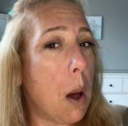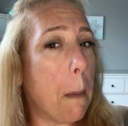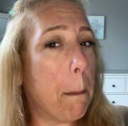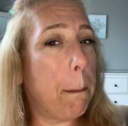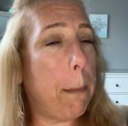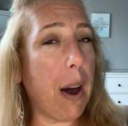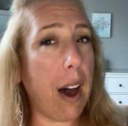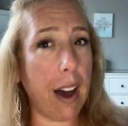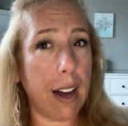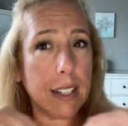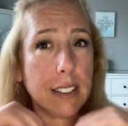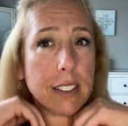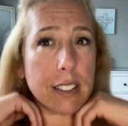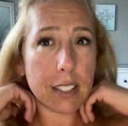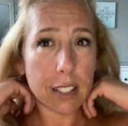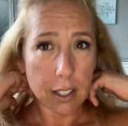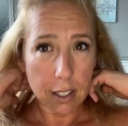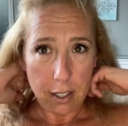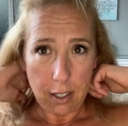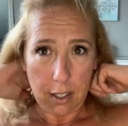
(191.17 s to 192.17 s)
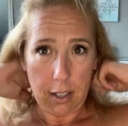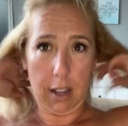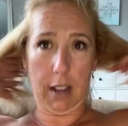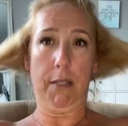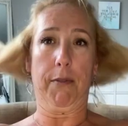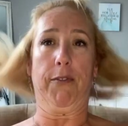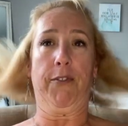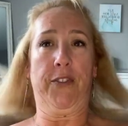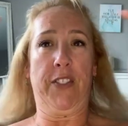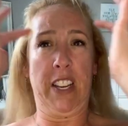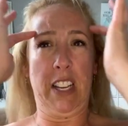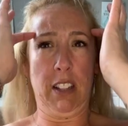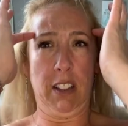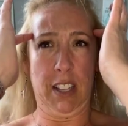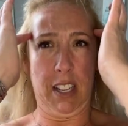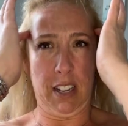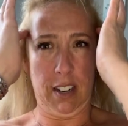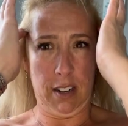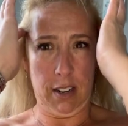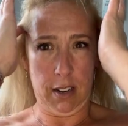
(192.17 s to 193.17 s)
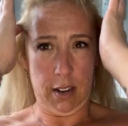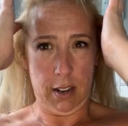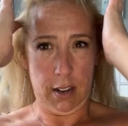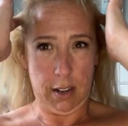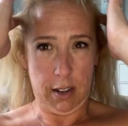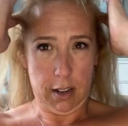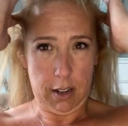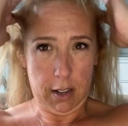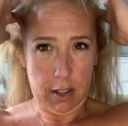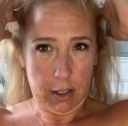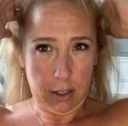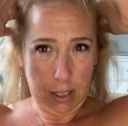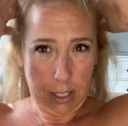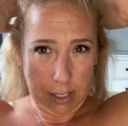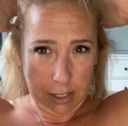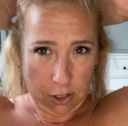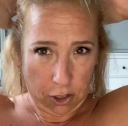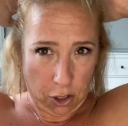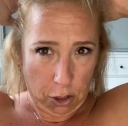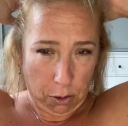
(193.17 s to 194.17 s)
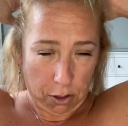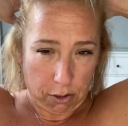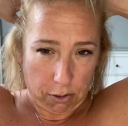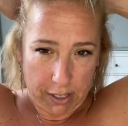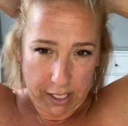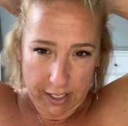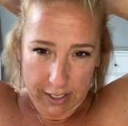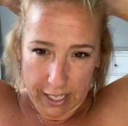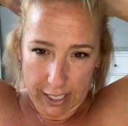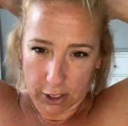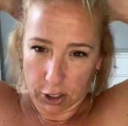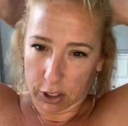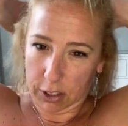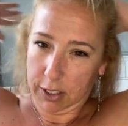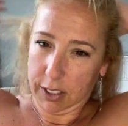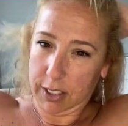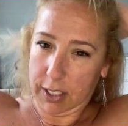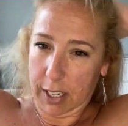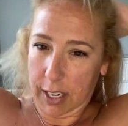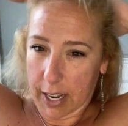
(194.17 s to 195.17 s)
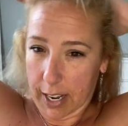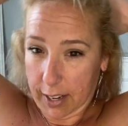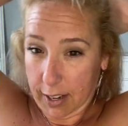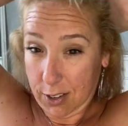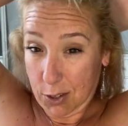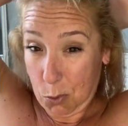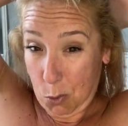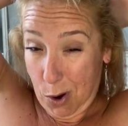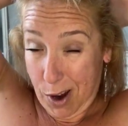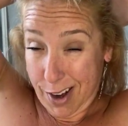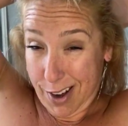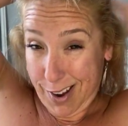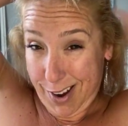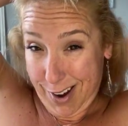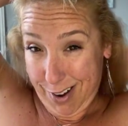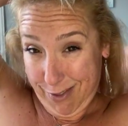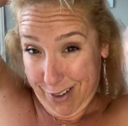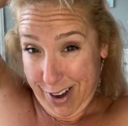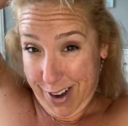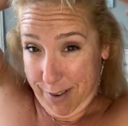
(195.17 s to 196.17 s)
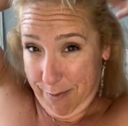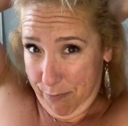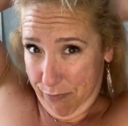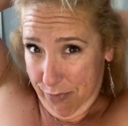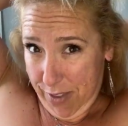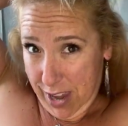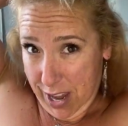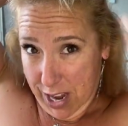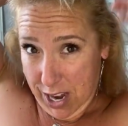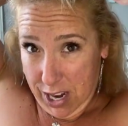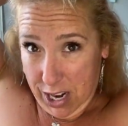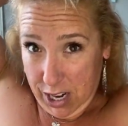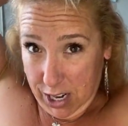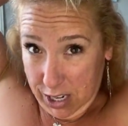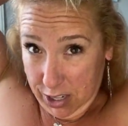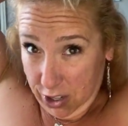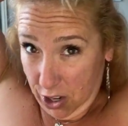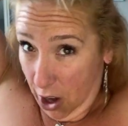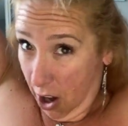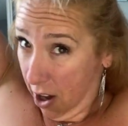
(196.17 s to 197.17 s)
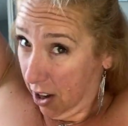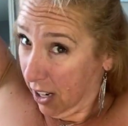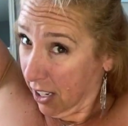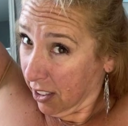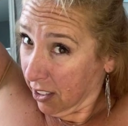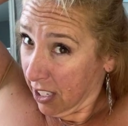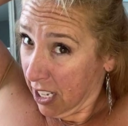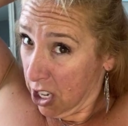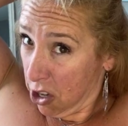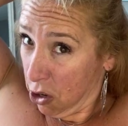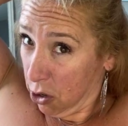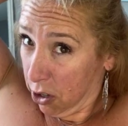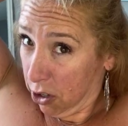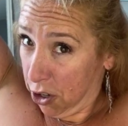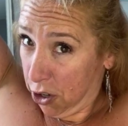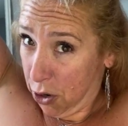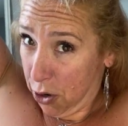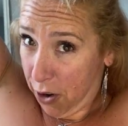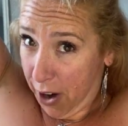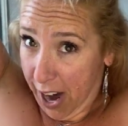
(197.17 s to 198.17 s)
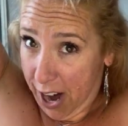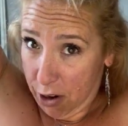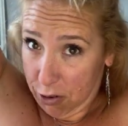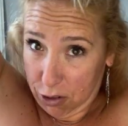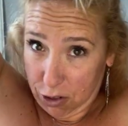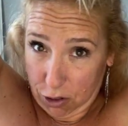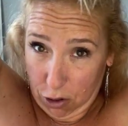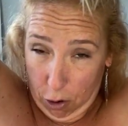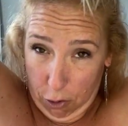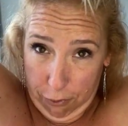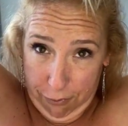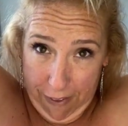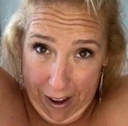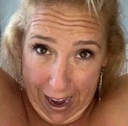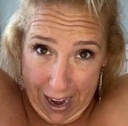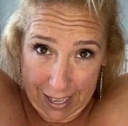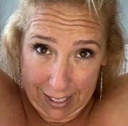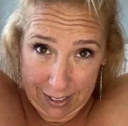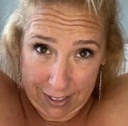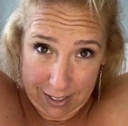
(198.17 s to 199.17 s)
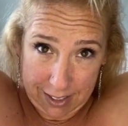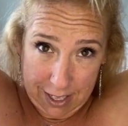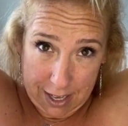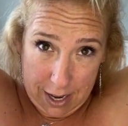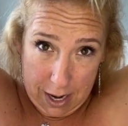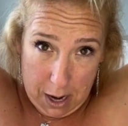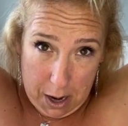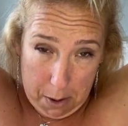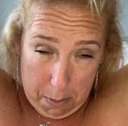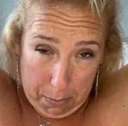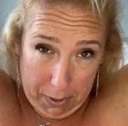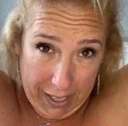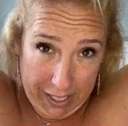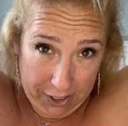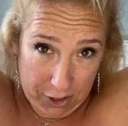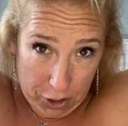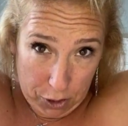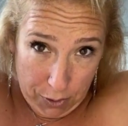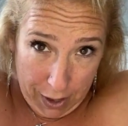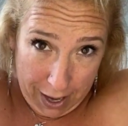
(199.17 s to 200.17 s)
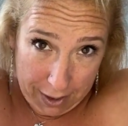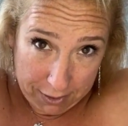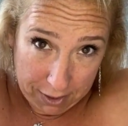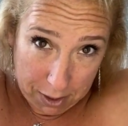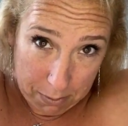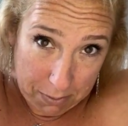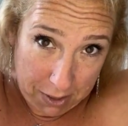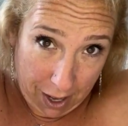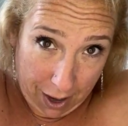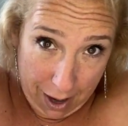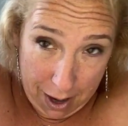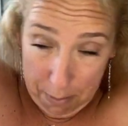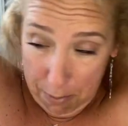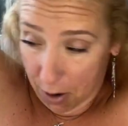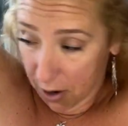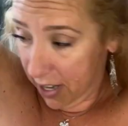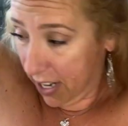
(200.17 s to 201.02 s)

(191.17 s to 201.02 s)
but I'm feeling, well, let's do 3 sections today, because why not, right? Because honestly, you could do your hair so fast, but I do have some time on